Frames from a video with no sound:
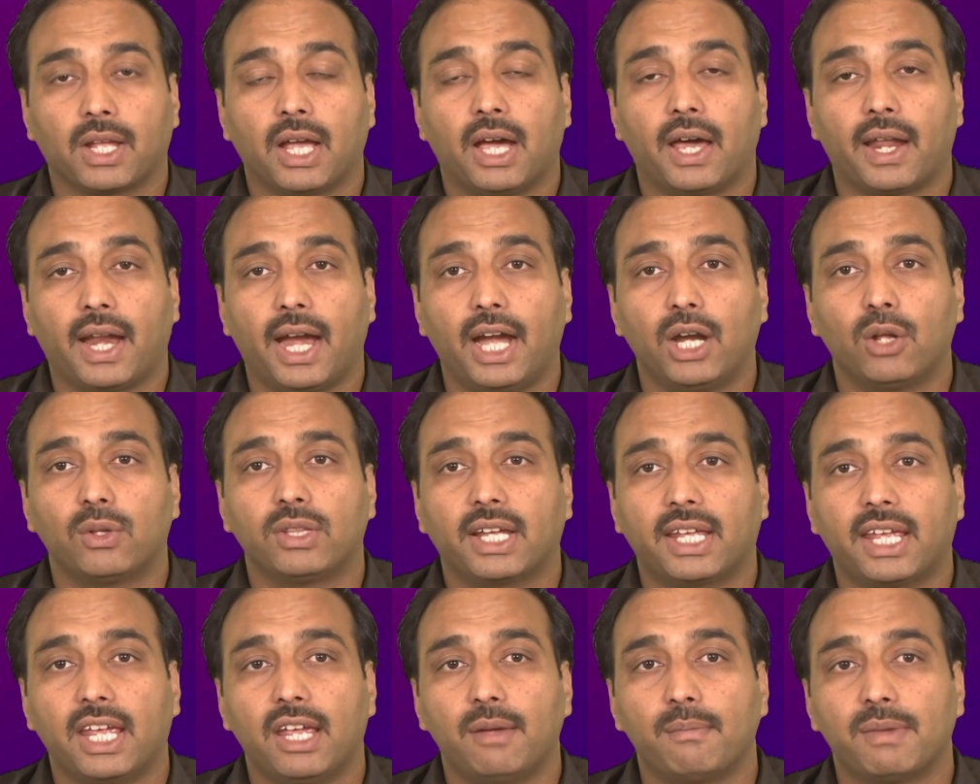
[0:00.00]
Write down the
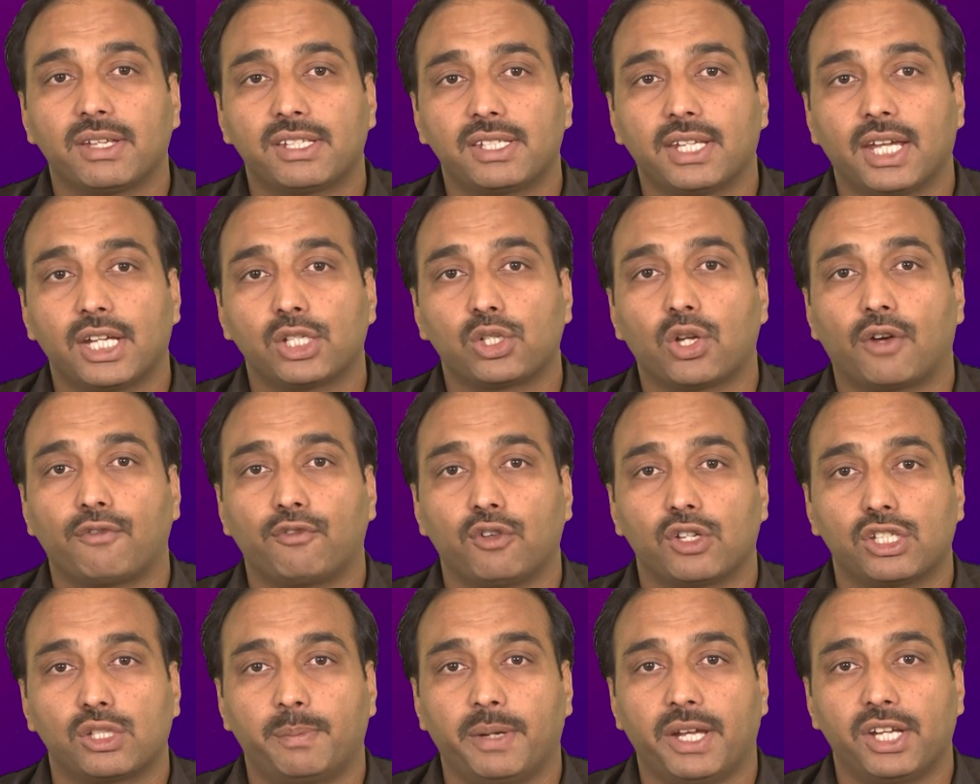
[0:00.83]
key message of
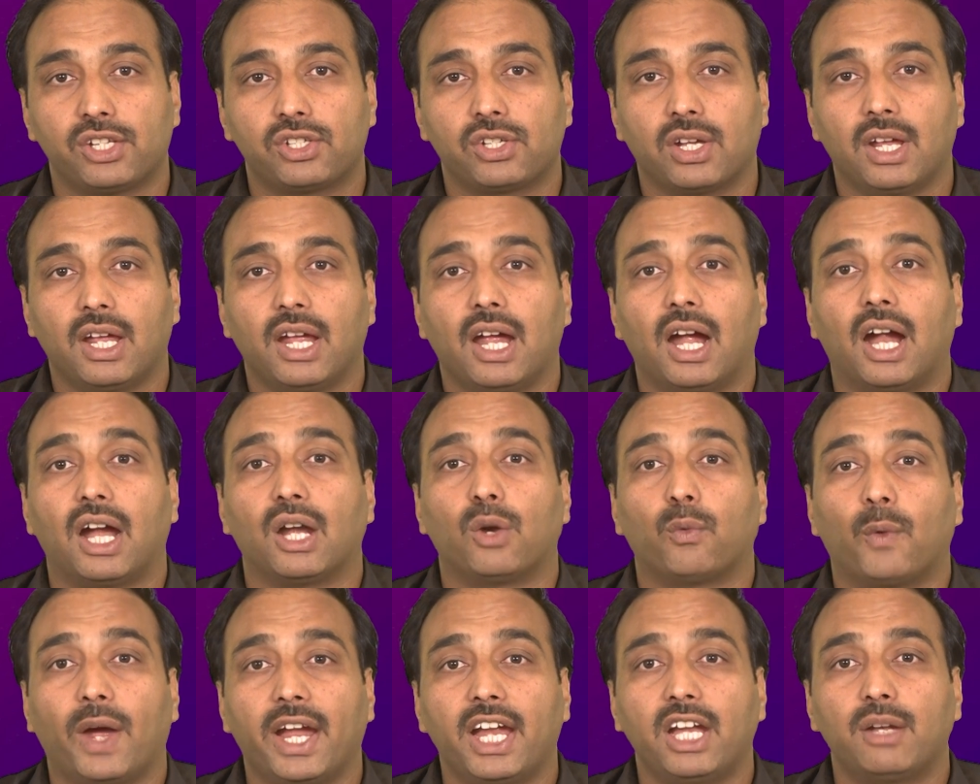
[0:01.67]
your speech and
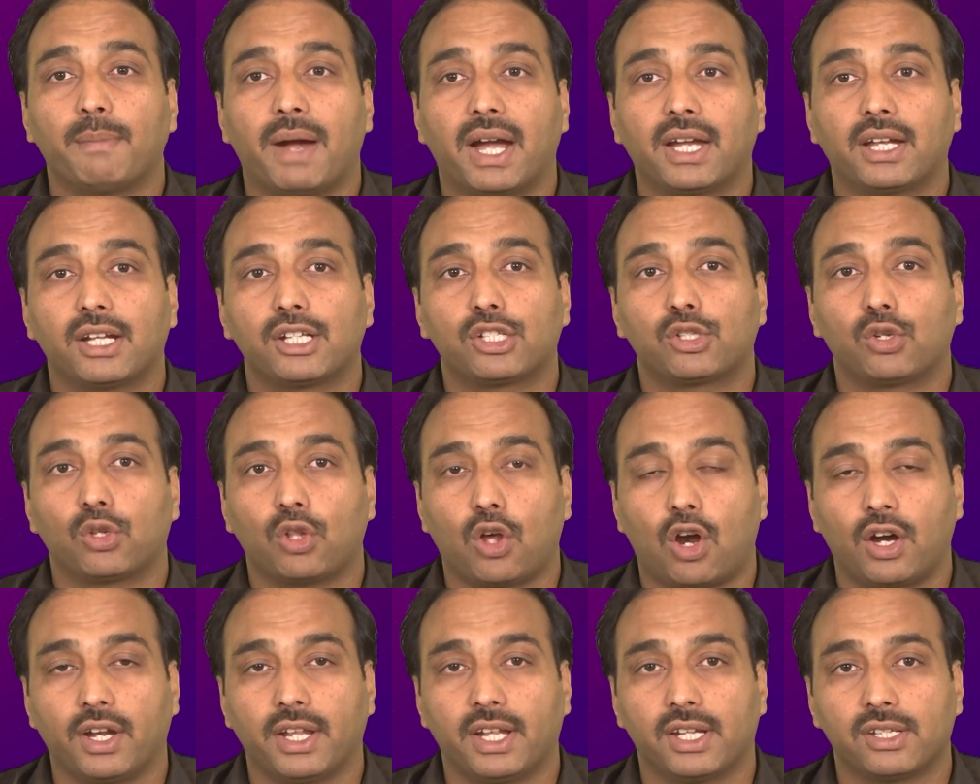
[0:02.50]
why it matters to the
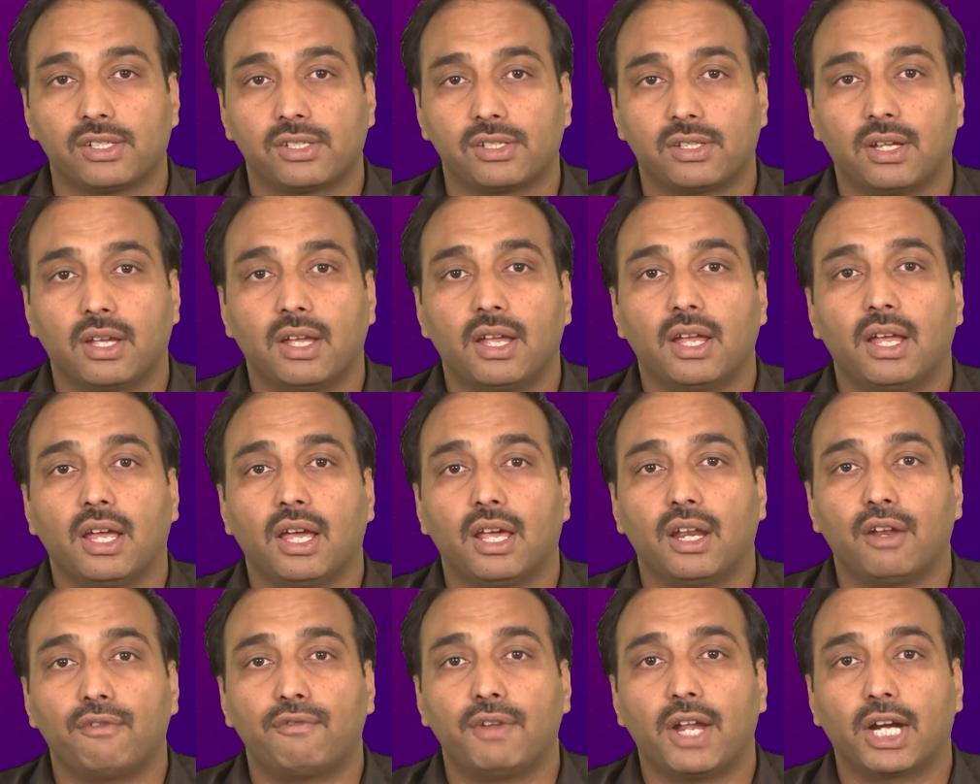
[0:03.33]
audience.
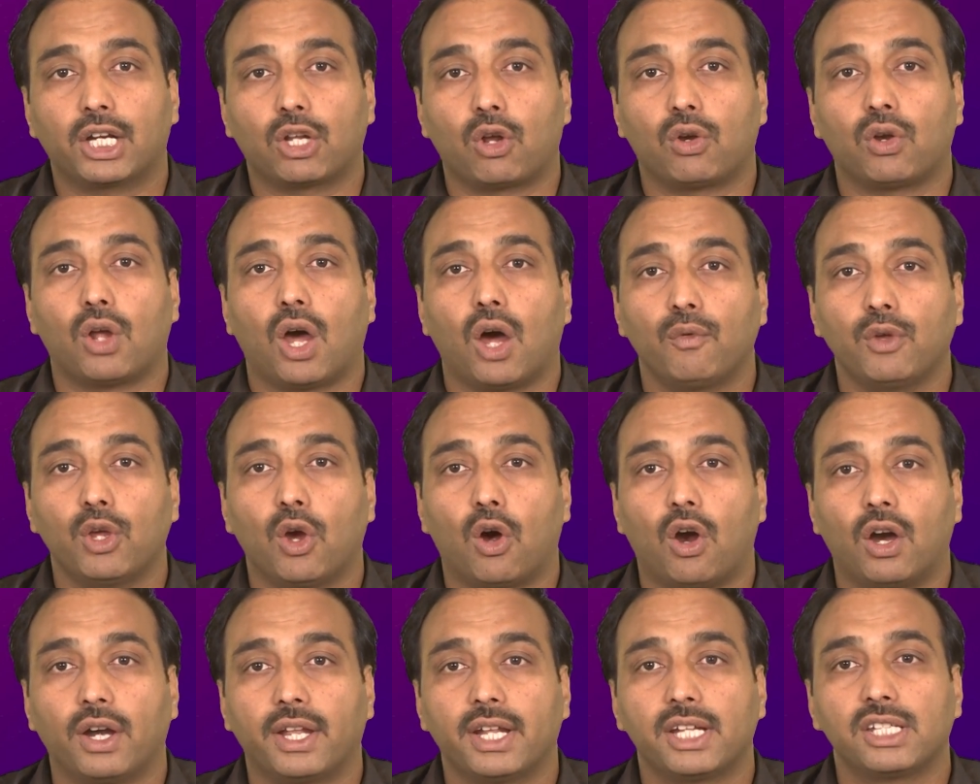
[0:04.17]
Reflect on how
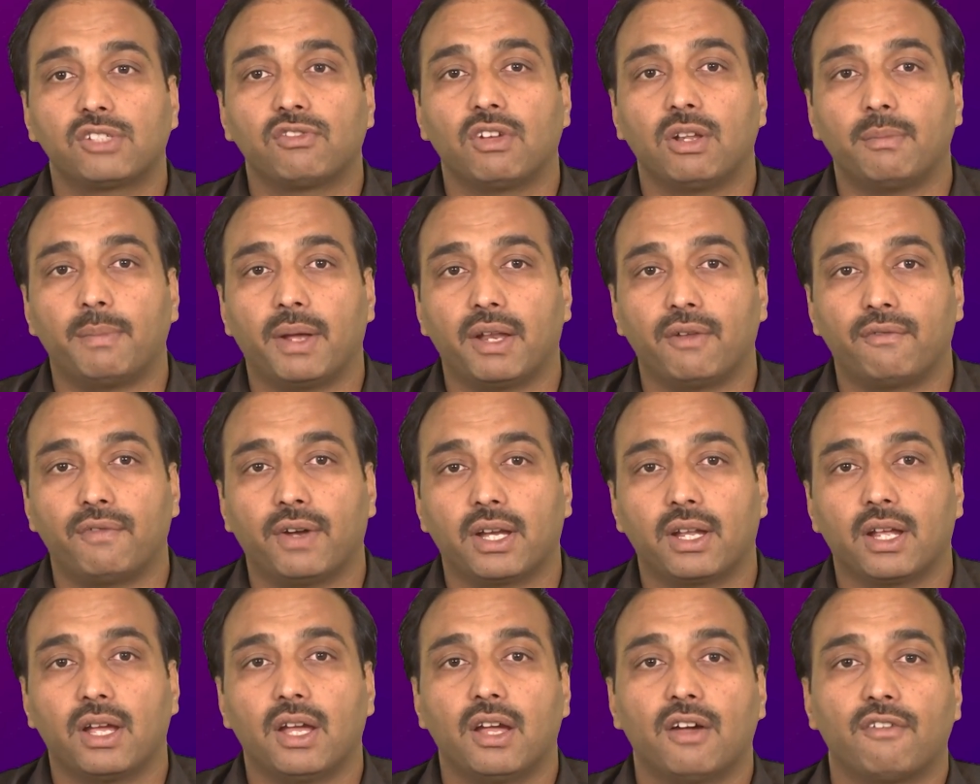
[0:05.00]
your audience will
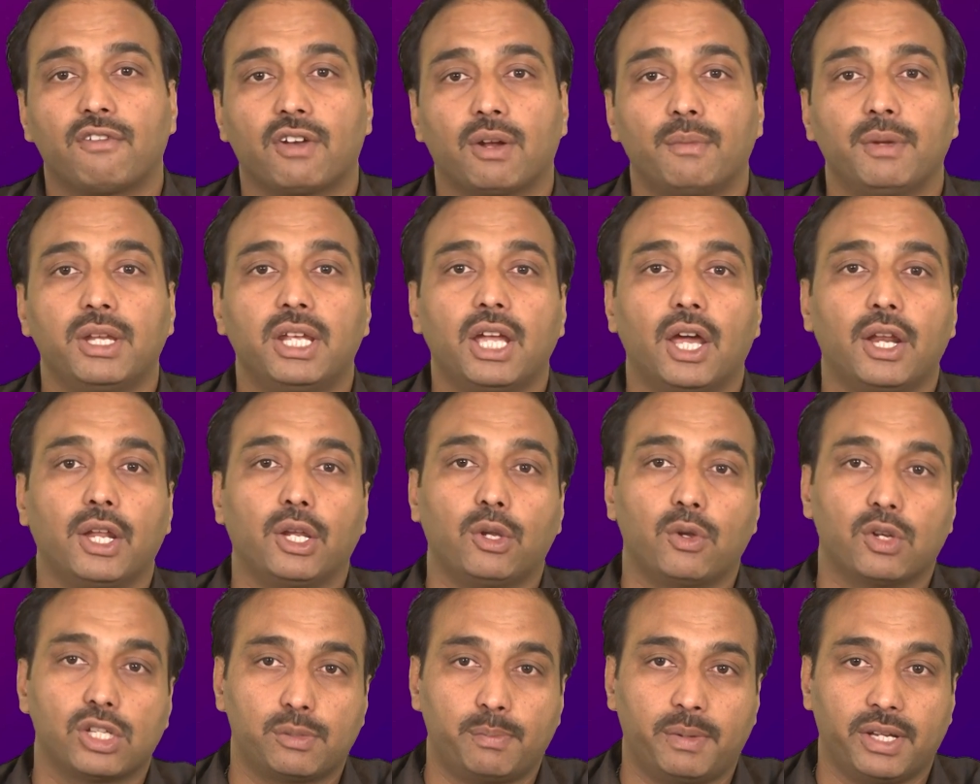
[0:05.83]
benefit from hearing
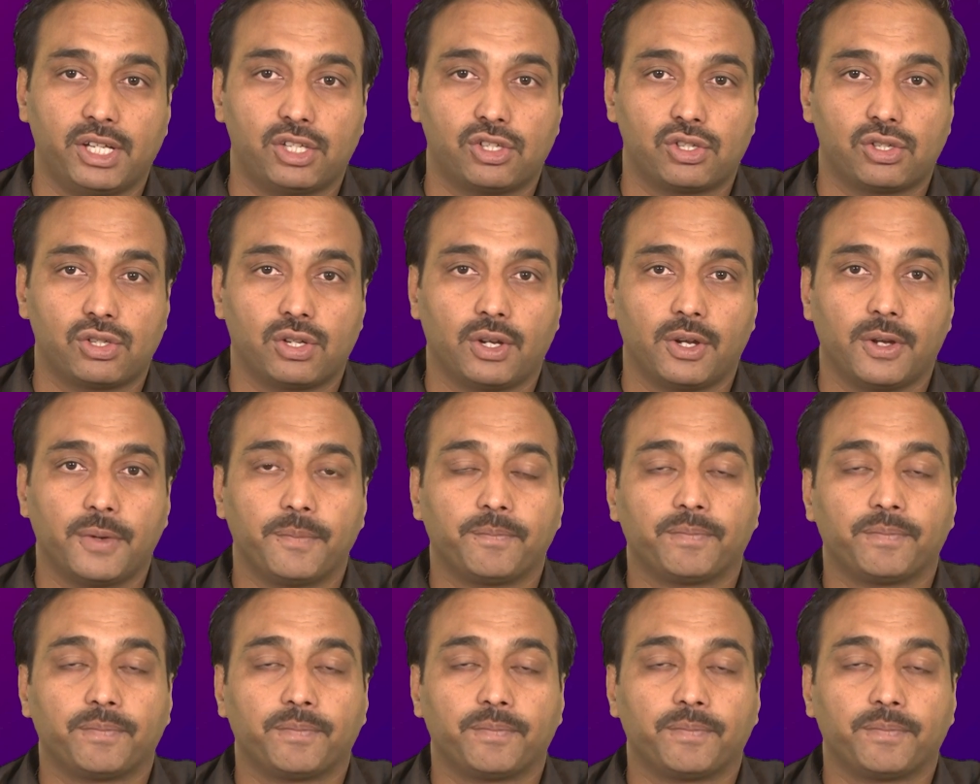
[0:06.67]
your speech.